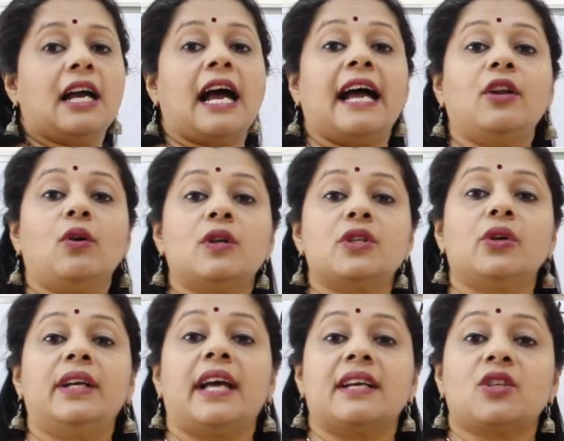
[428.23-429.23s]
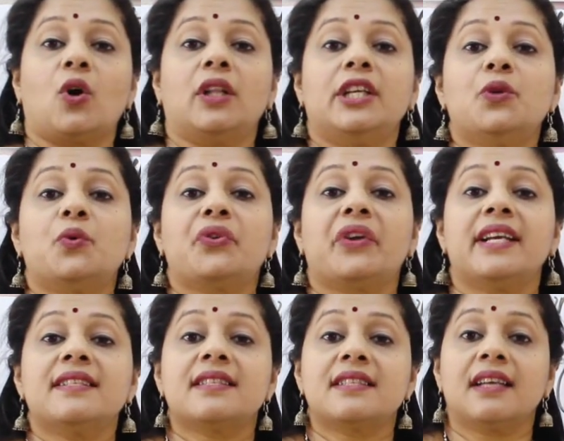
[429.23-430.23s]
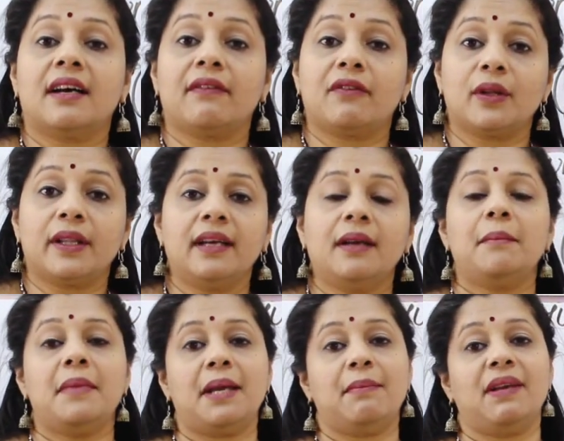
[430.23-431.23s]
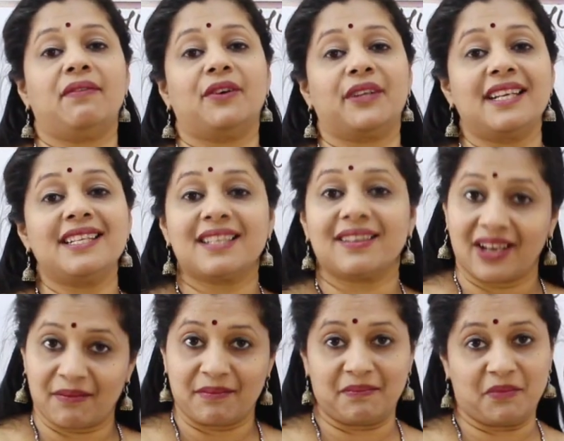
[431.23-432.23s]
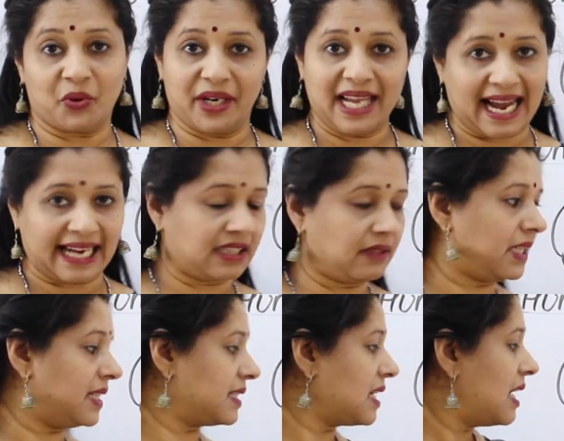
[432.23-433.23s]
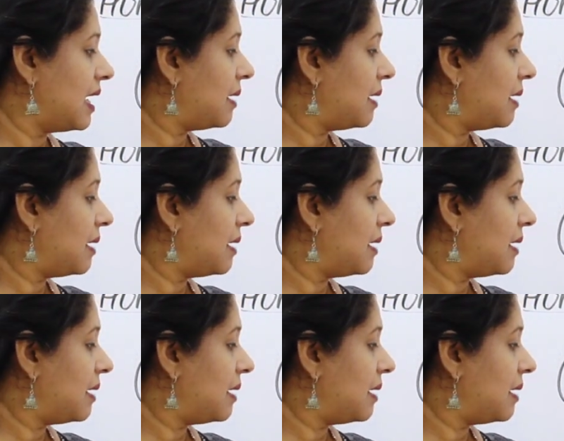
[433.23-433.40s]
And also it has all the nutrients for the baby for its body activities.